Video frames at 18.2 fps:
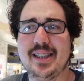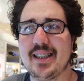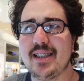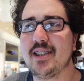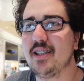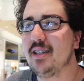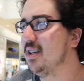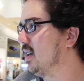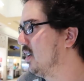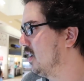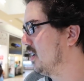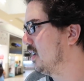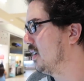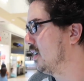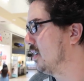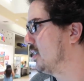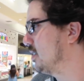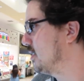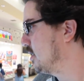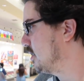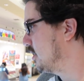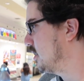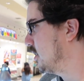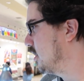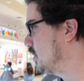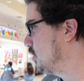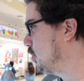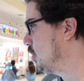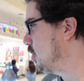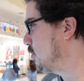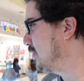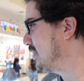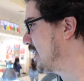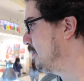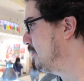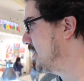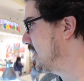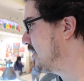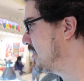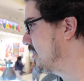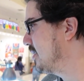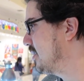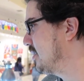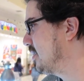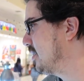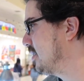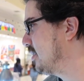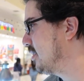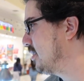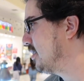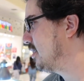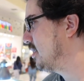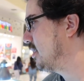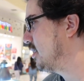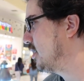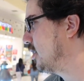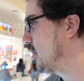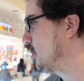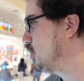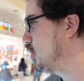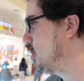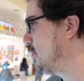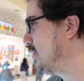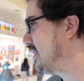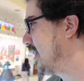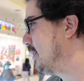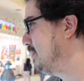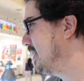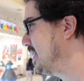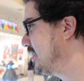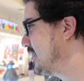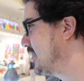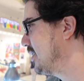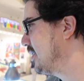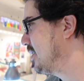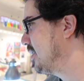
Jesus. Uh, do you know what time it is? Do you know what time it is?